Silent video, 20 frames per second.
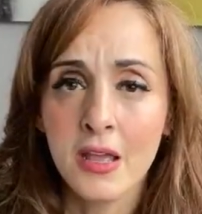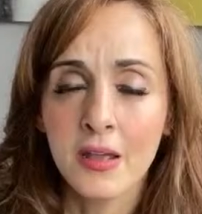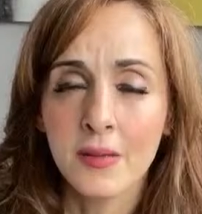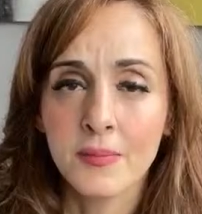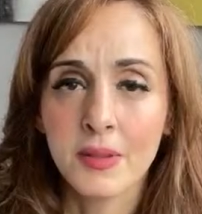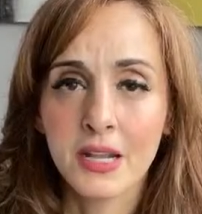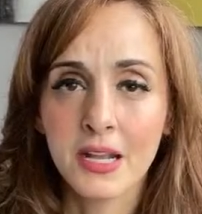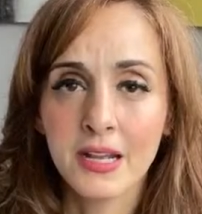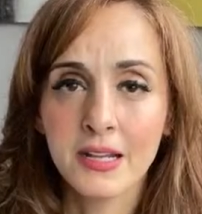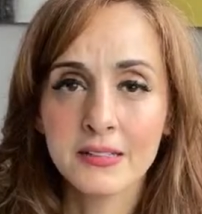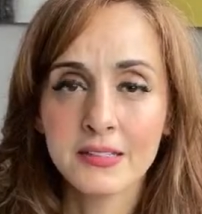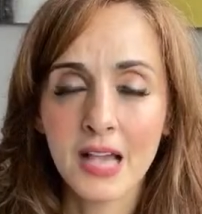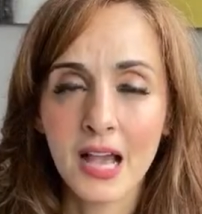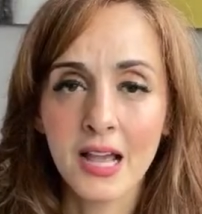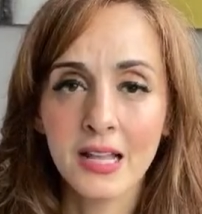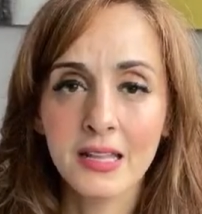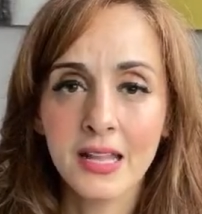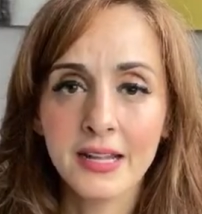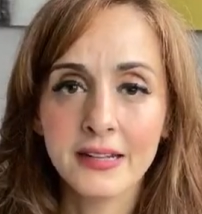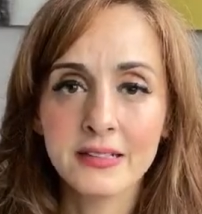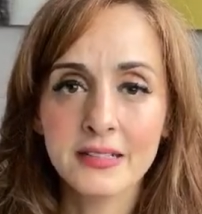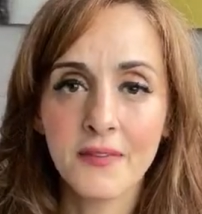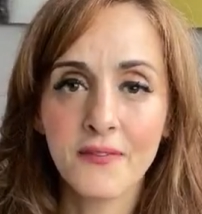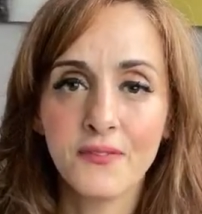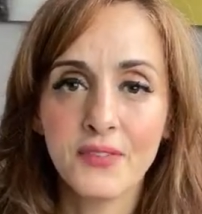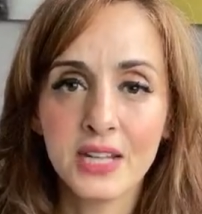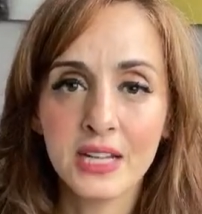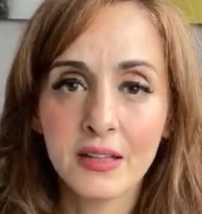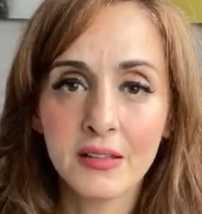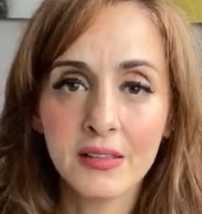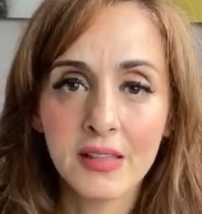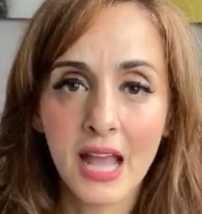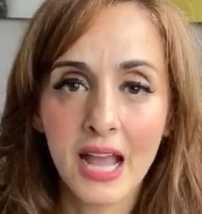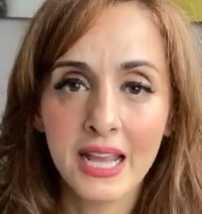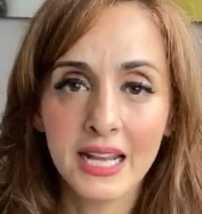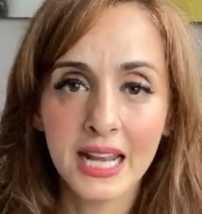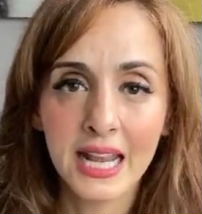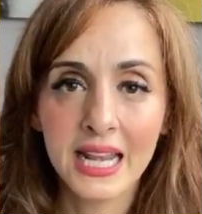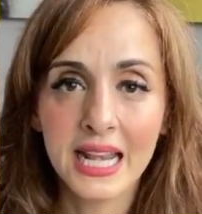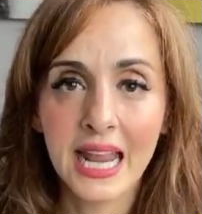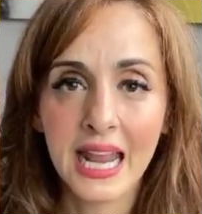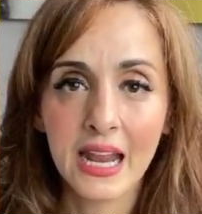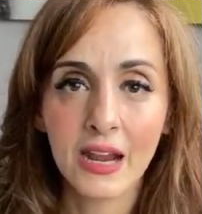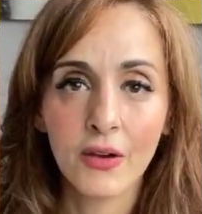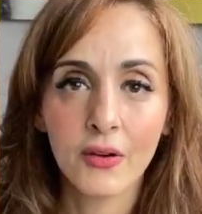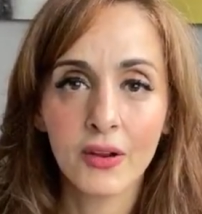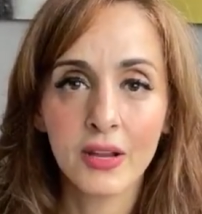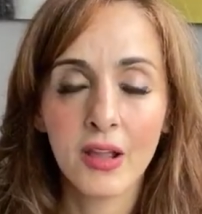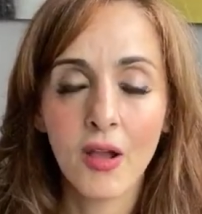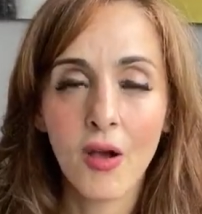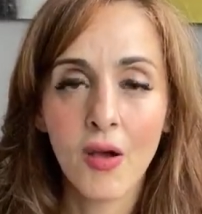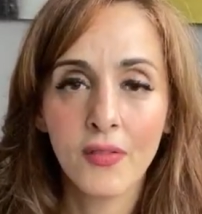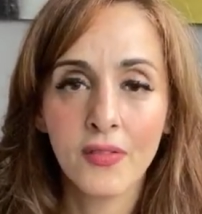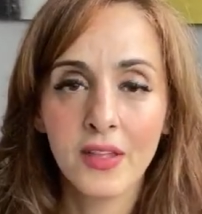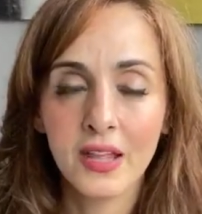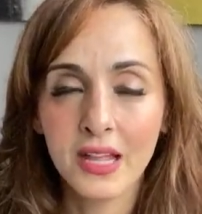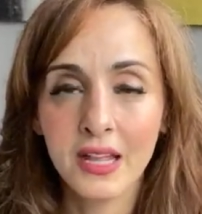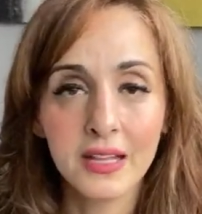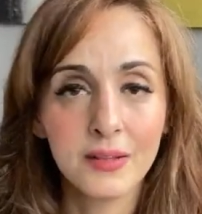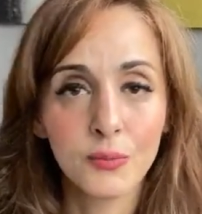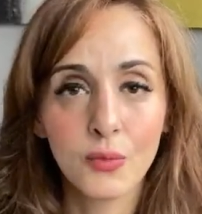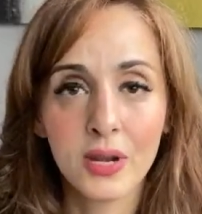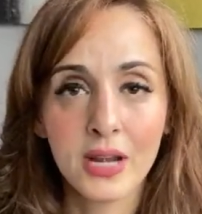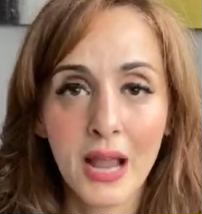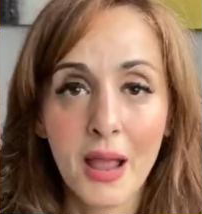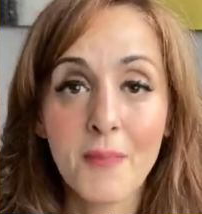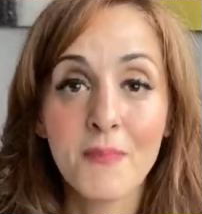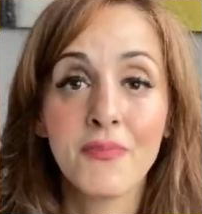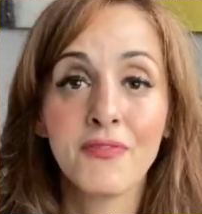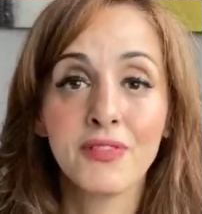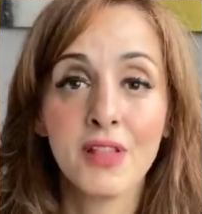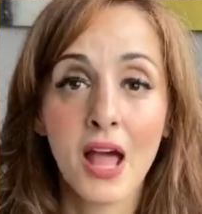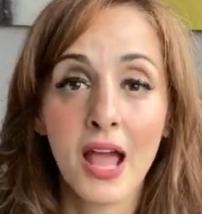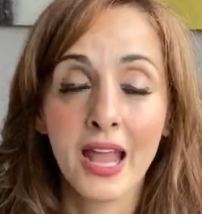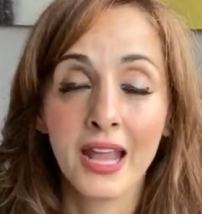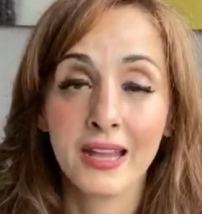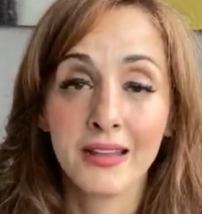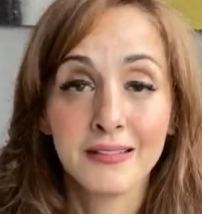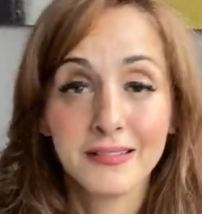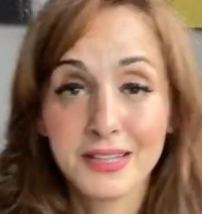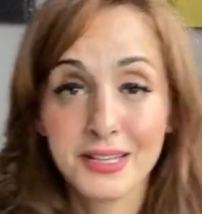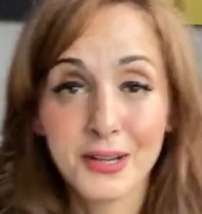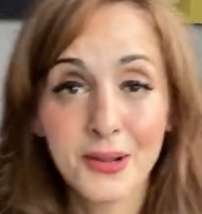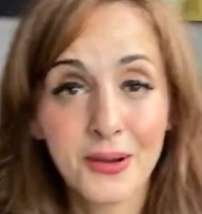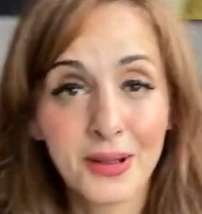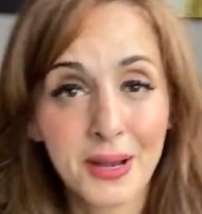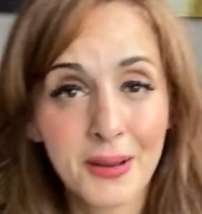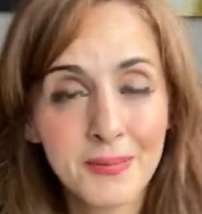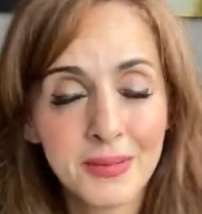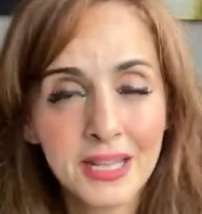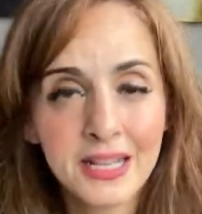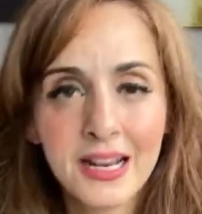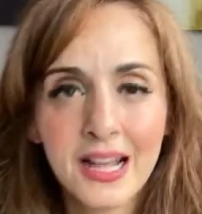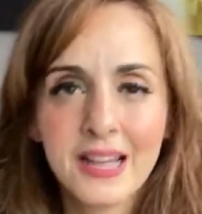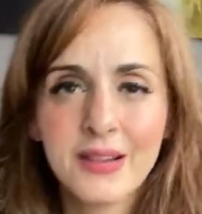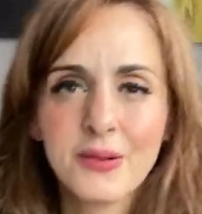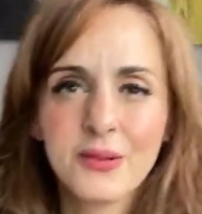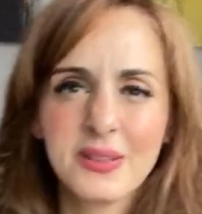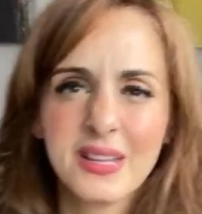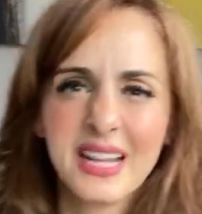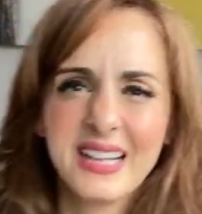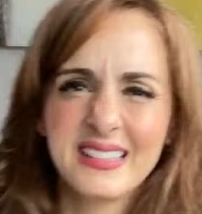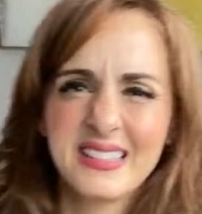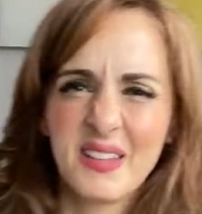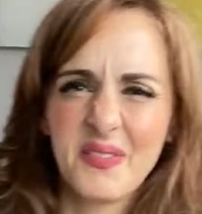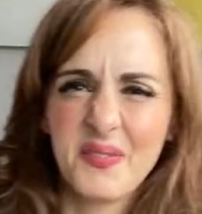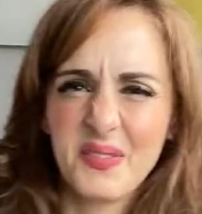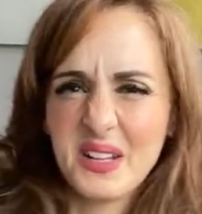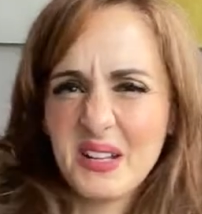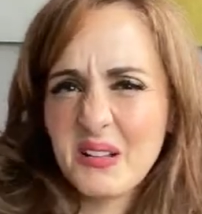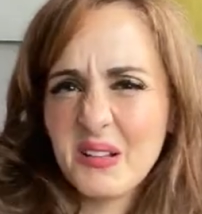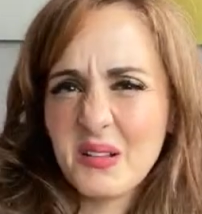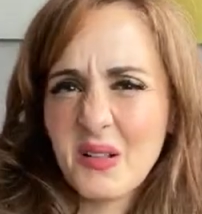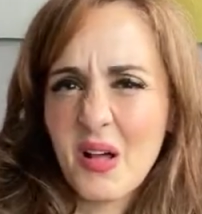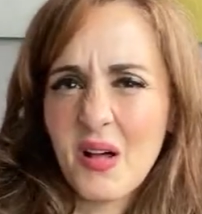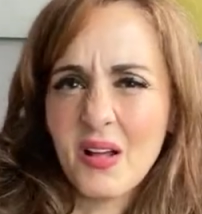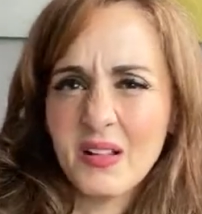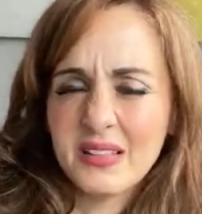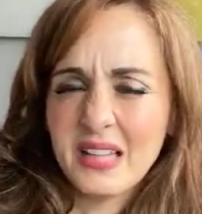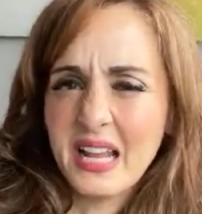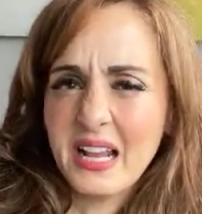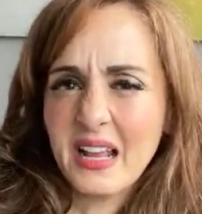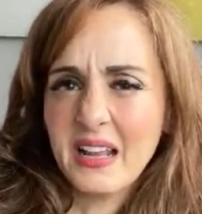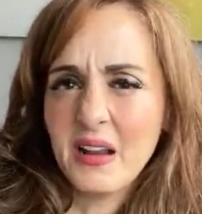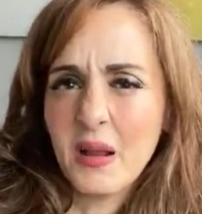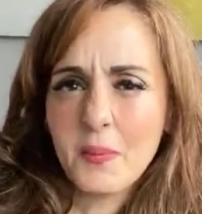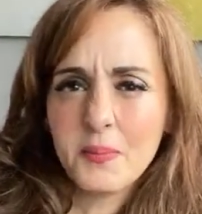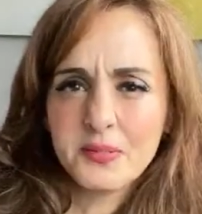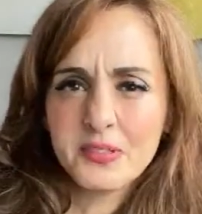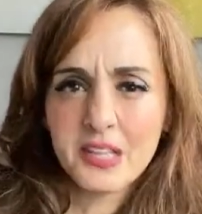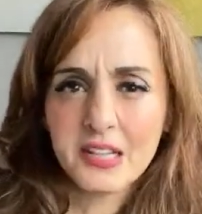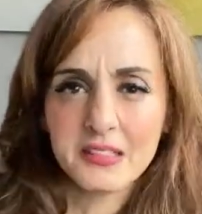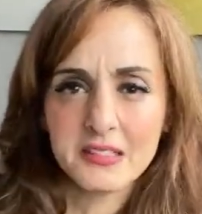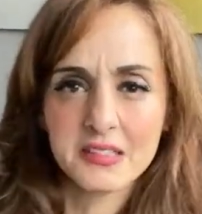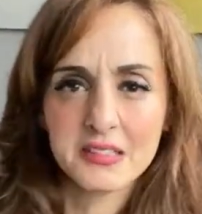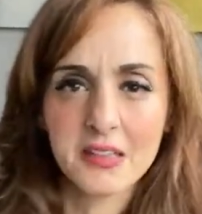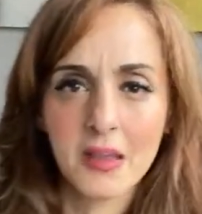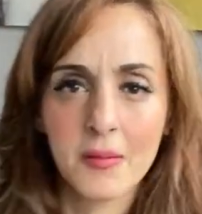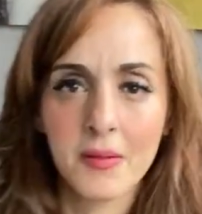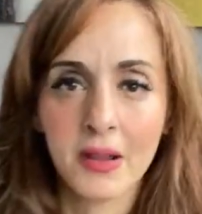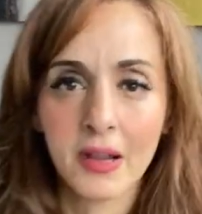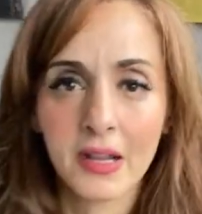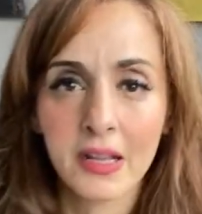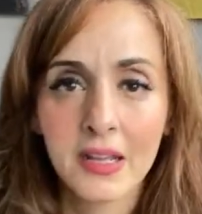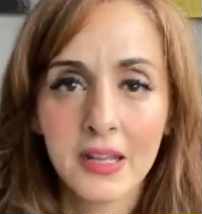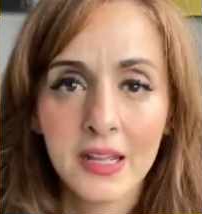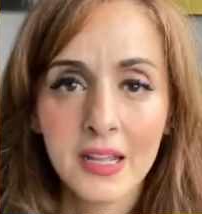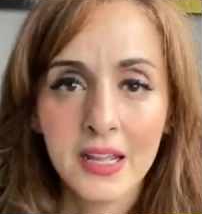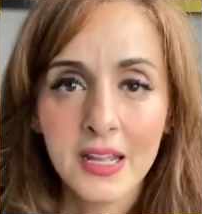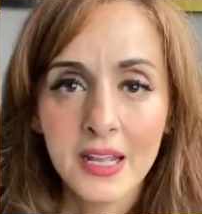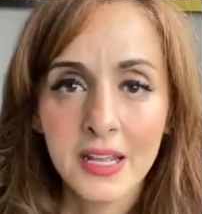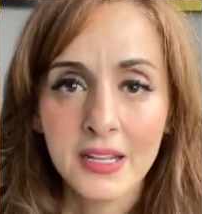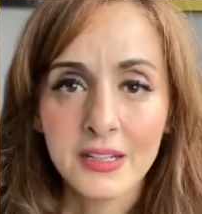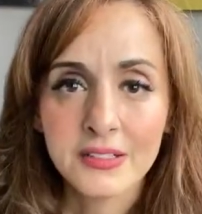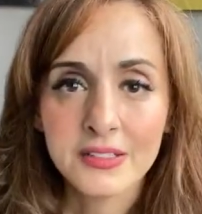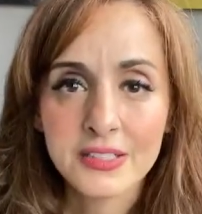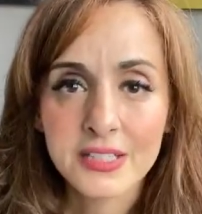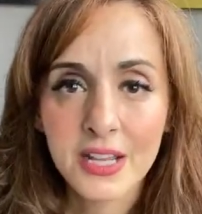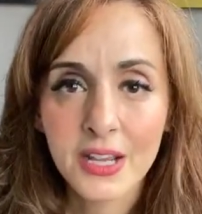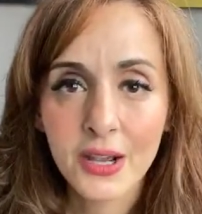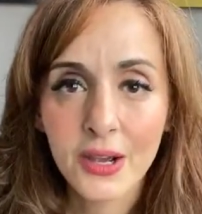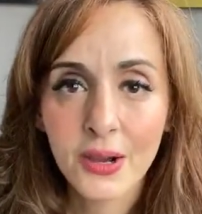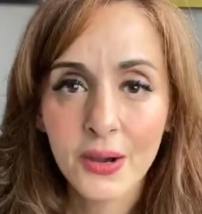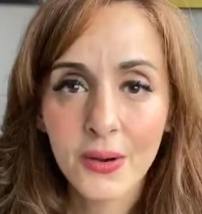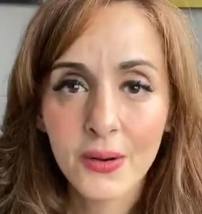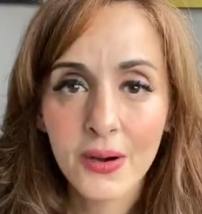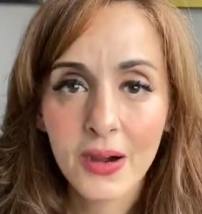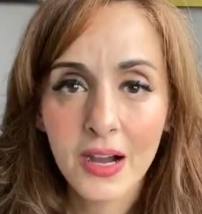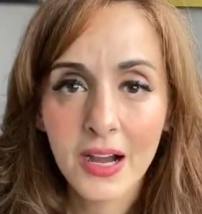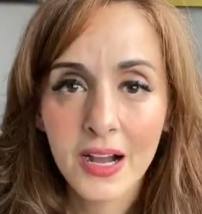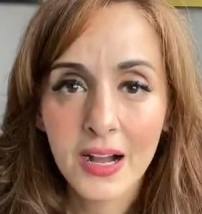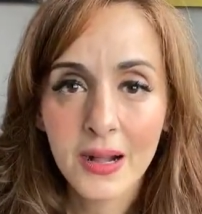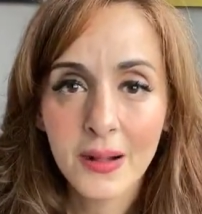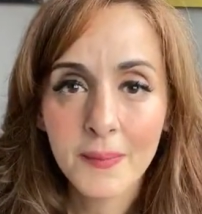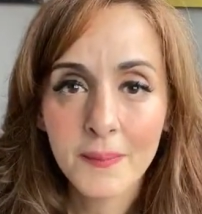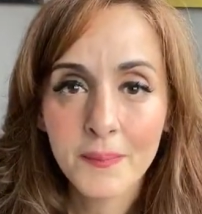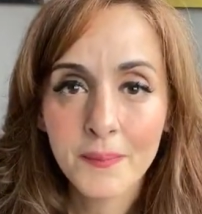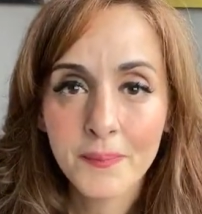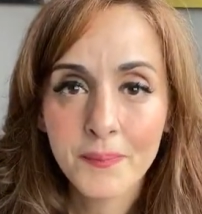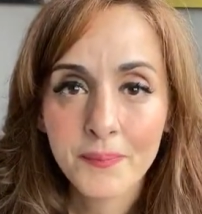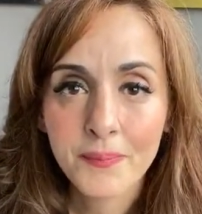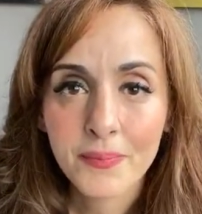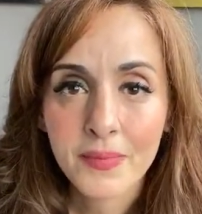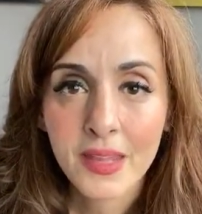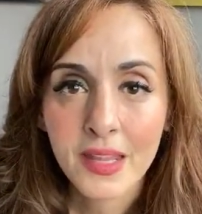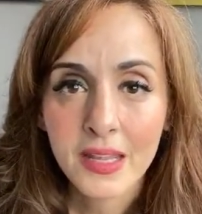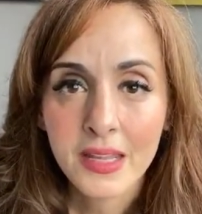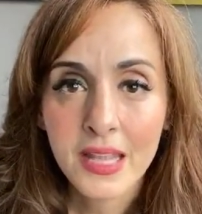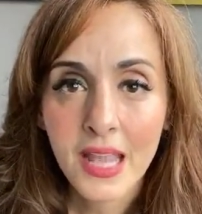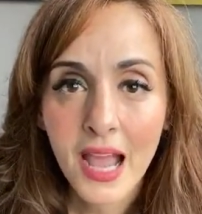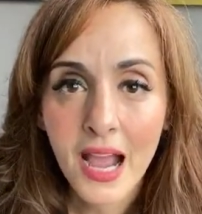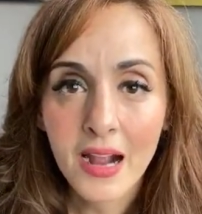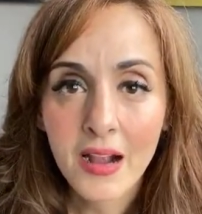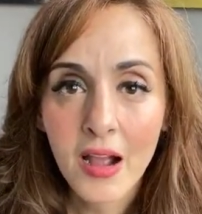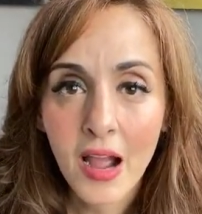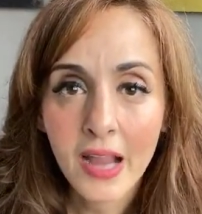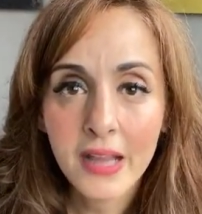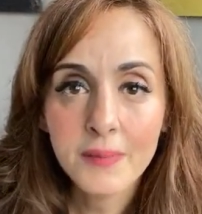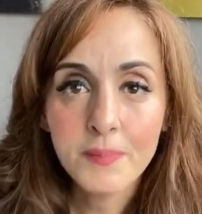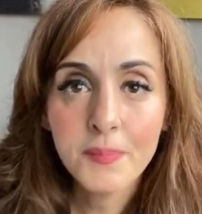because I like to feel light and airy on when I'm flying. You know what I mean? I don't like to feel like an upset stomach. So, yeah, kind